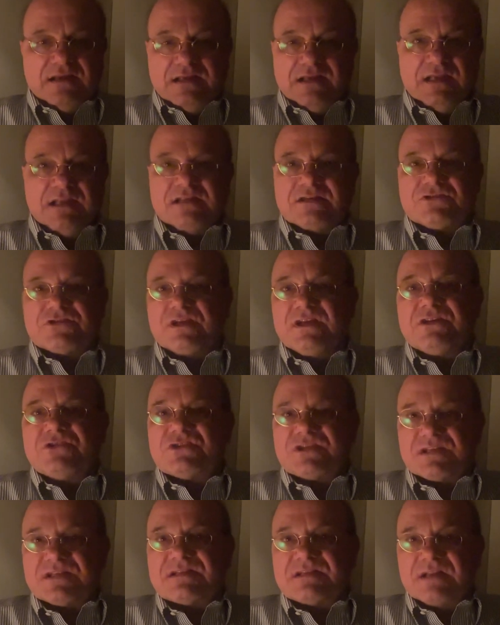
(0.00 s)
it's
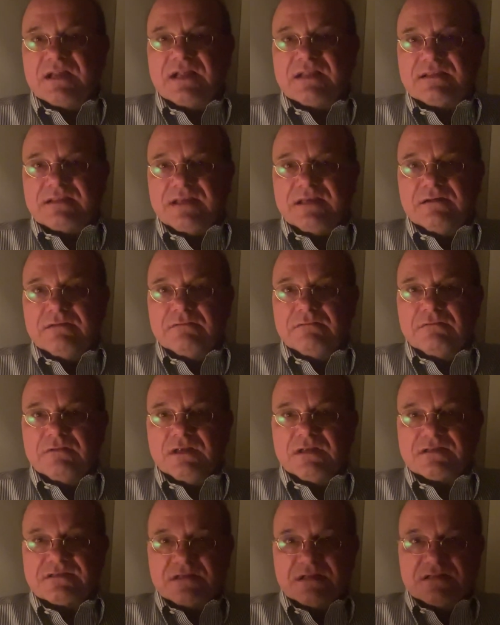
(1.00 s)
just not there.
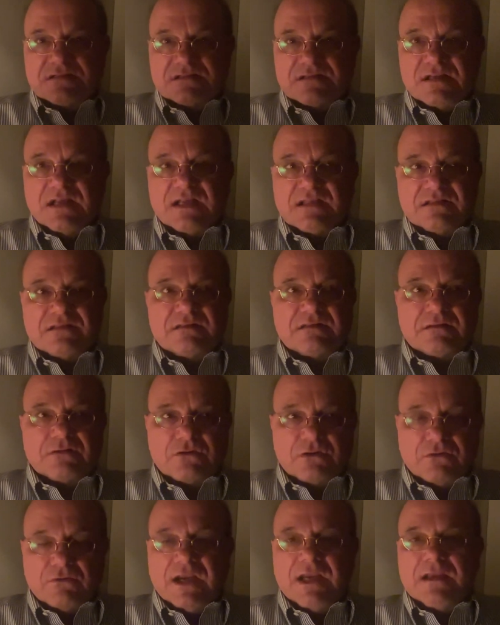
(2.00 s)
It's not
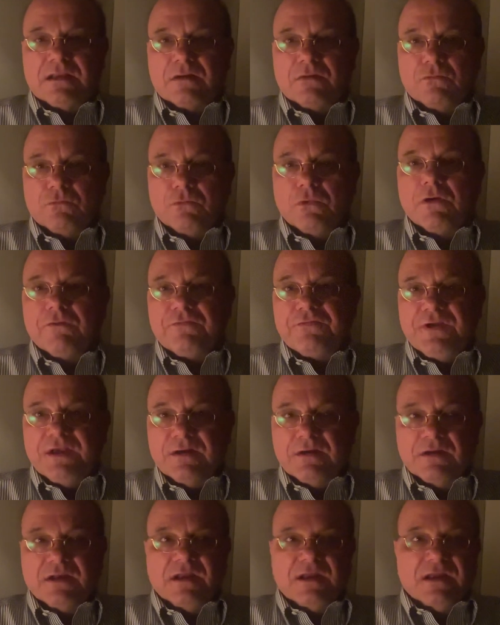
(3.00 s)
great
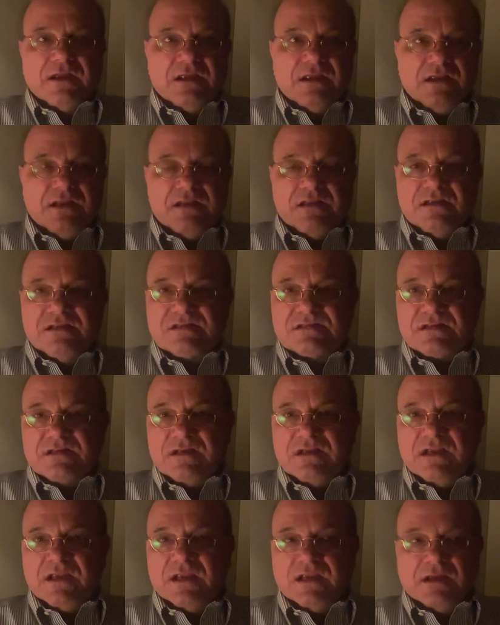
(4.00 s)
warfare. It is
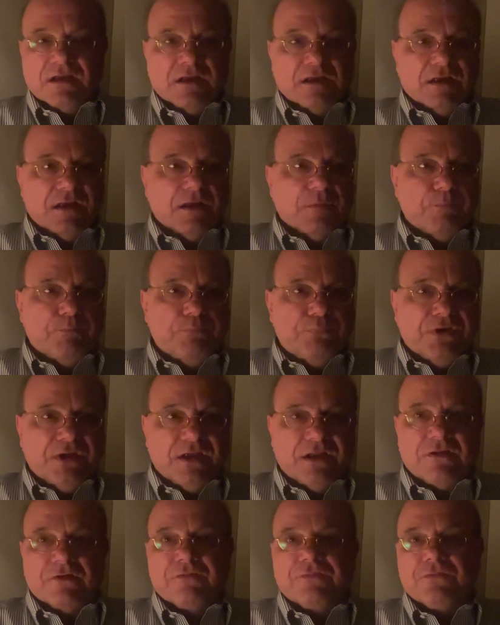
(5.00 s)
a
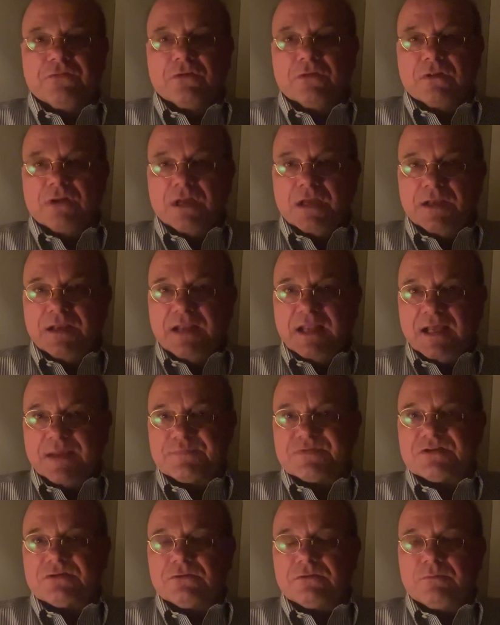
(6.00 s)
pitiful, an
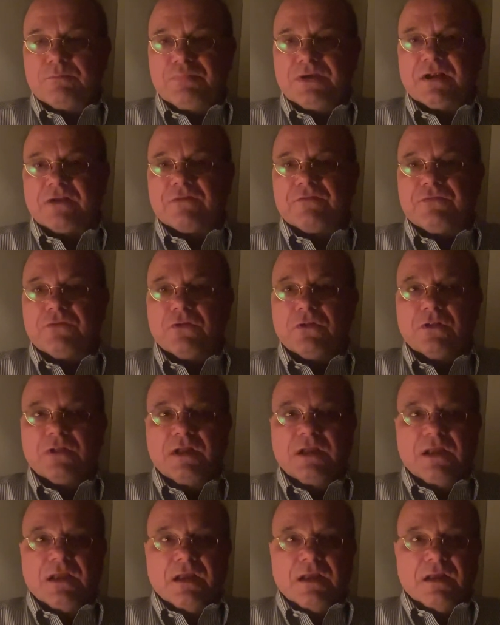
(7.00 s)
absolute pitiful
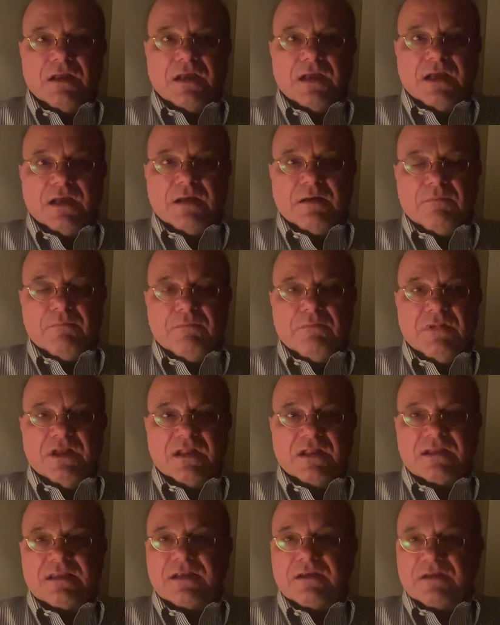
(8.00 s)

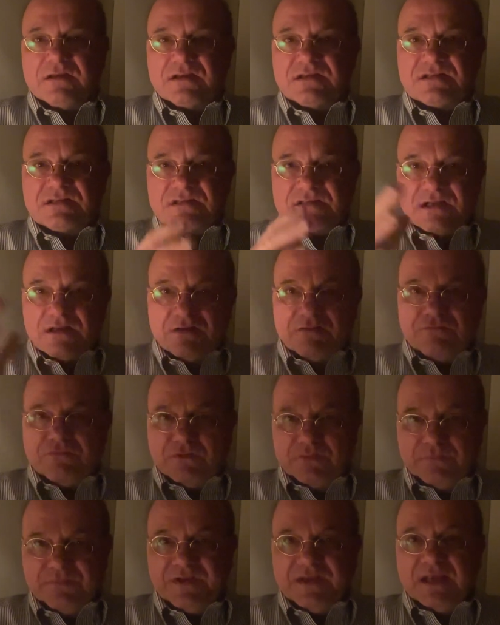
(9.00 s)
military. This is now
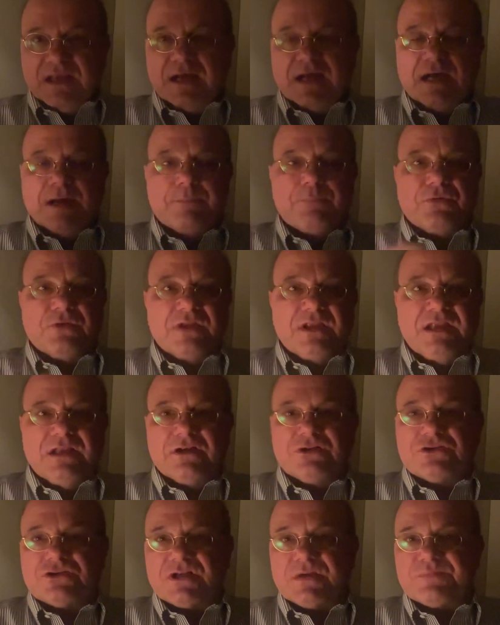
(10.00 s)
from the upper
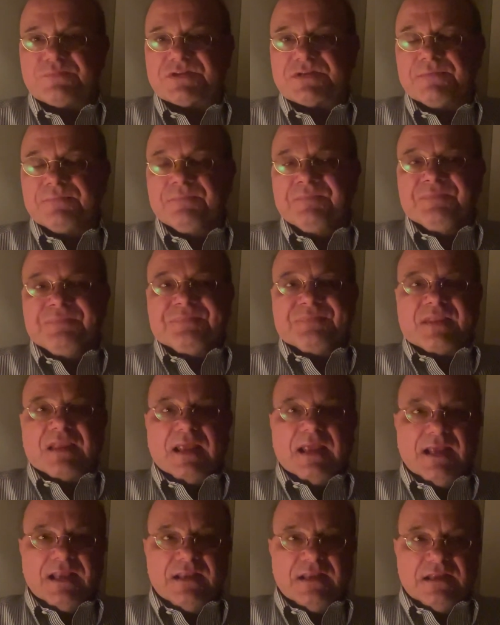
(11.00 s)
leaderships.
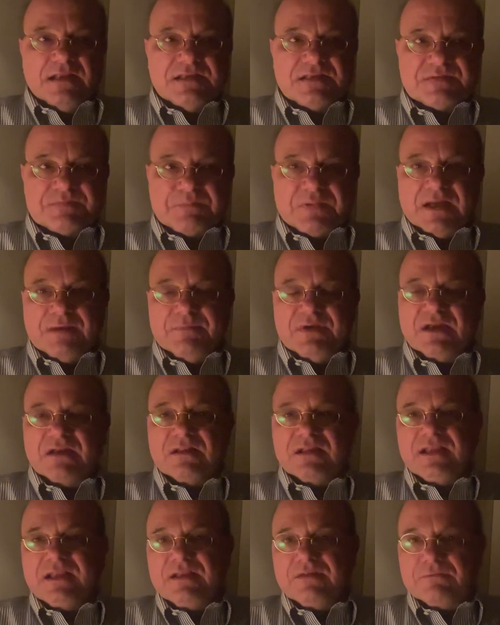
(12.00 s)
And it's
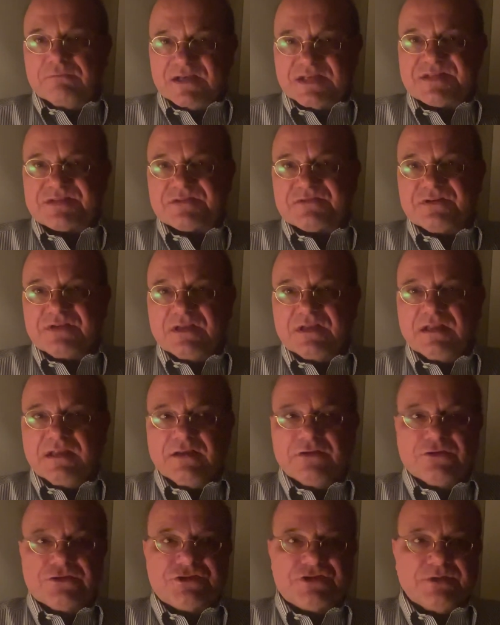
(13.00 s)
primarily the Western
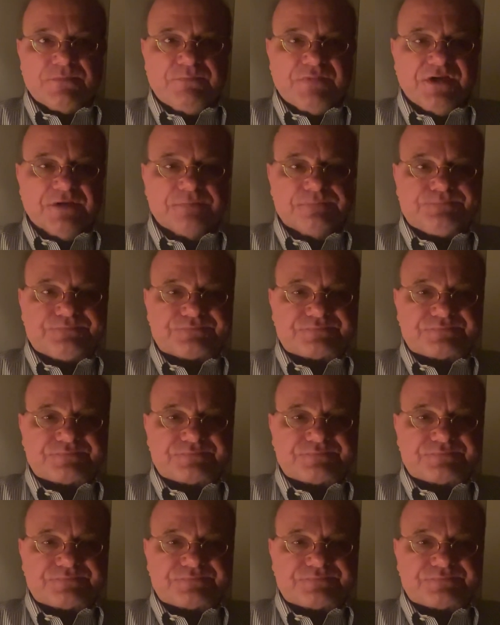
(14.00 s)
leadership here,